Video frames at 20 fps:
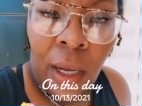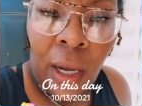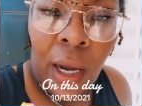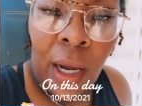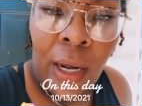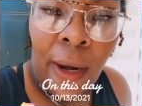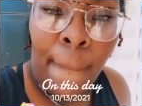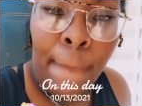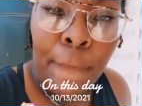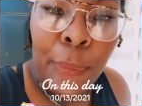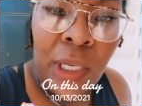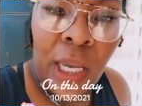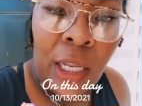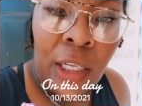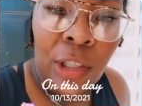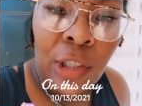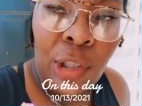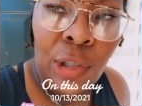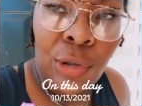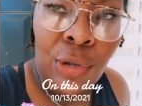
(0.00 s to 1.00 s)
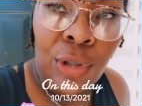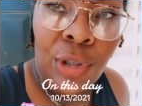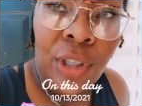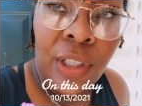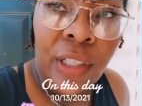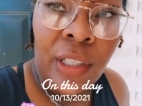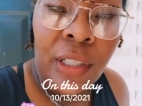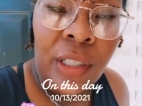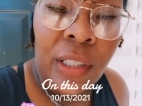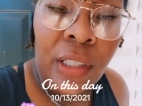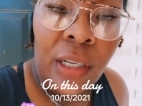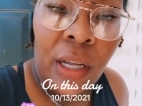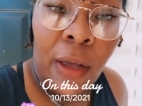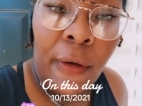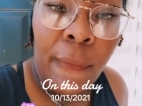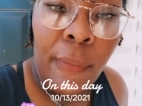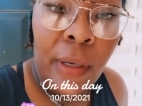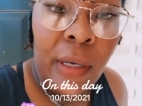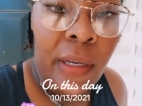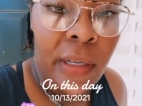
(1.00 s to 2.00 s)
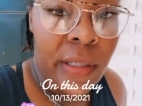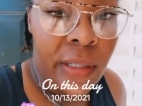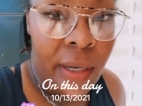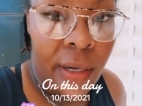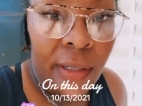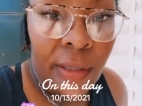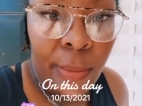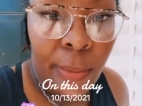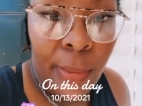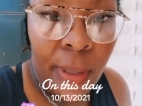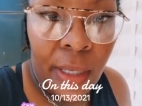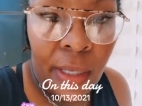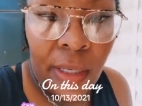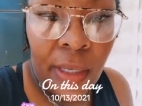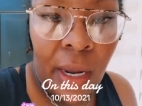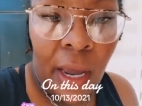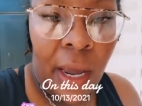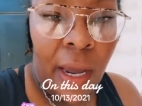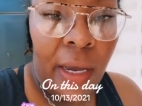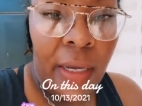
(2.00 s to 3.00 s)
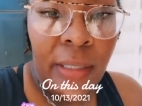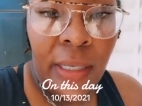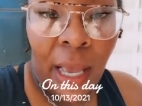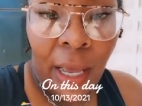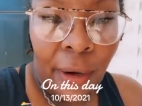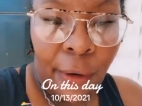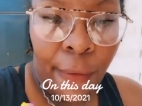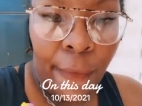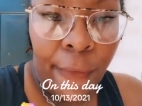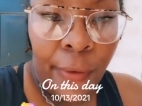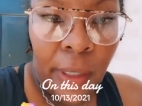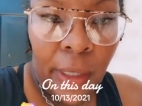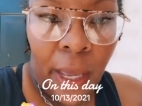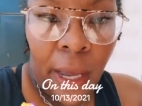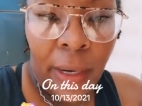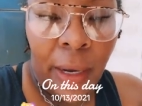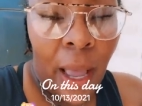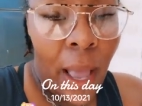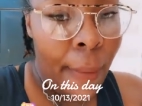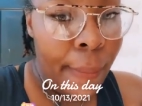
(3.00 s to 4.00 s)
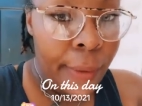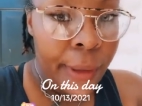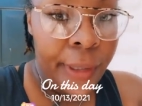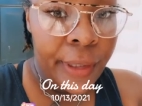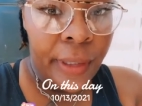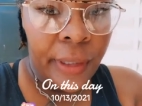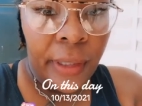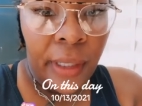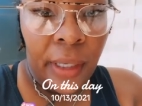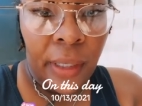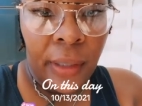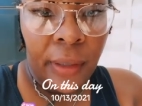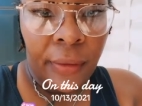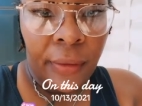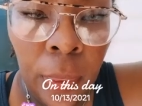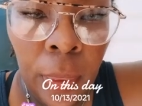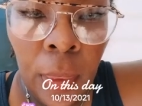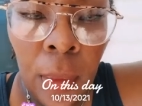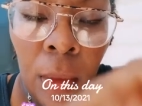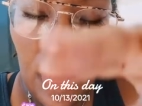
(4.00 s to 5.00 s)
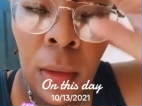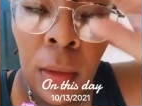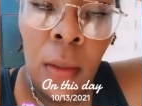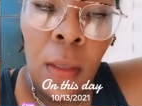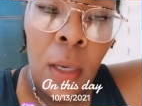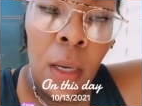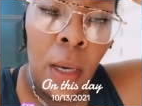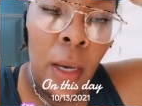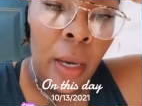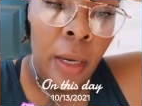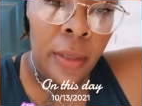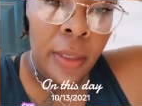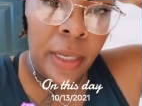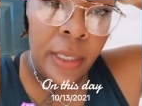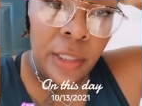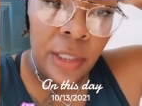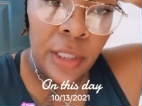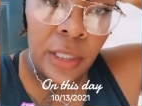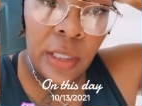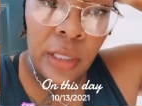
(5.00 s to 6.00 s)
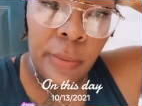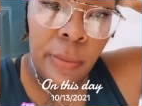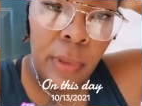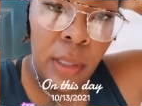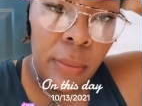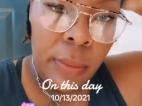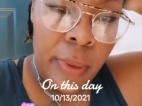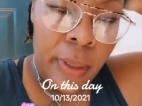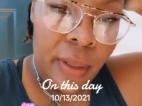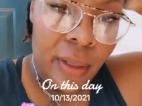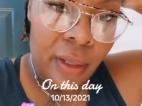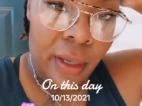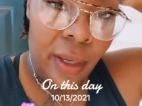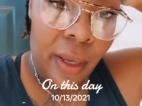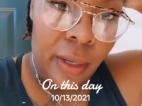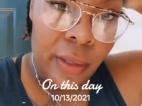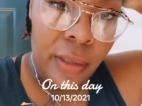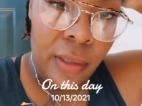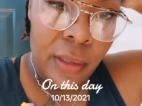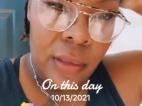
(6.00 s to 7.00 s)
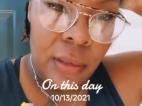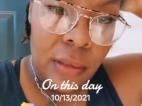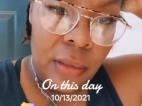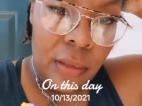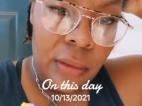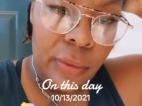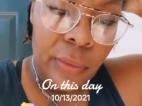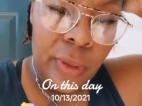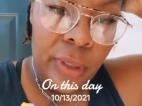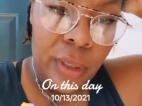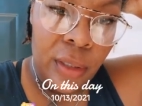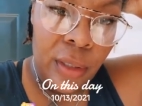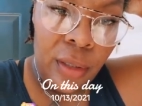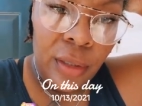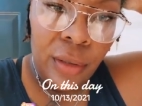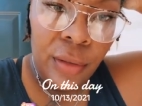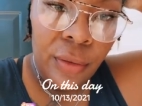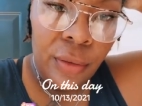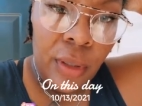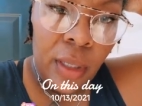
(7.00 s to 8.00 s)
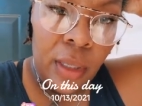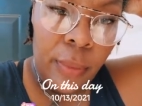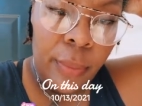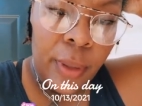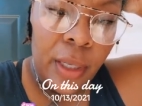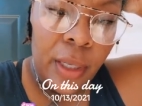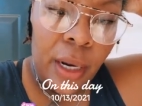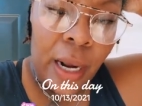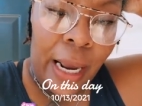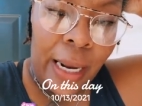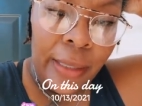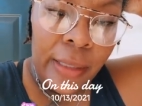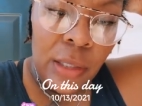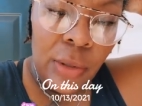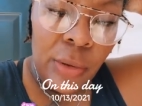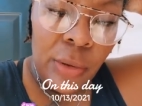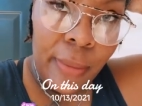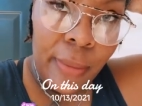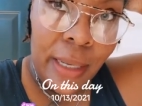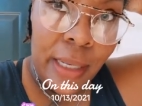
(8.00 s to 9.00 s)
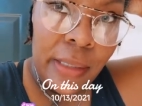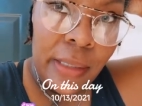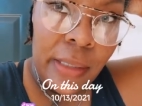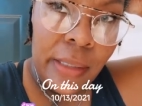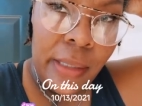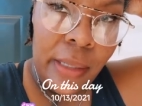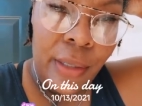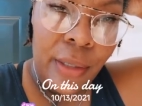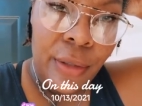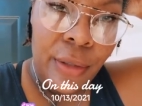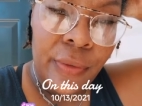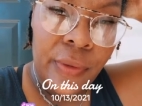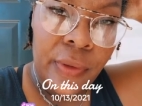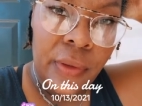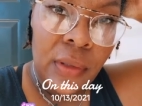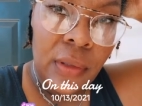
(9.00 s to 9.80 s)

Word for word: And I'm telling you you're good enough because there's many days I don't feel like I'm good enough. And that's just me being honest with you and being honest with myself.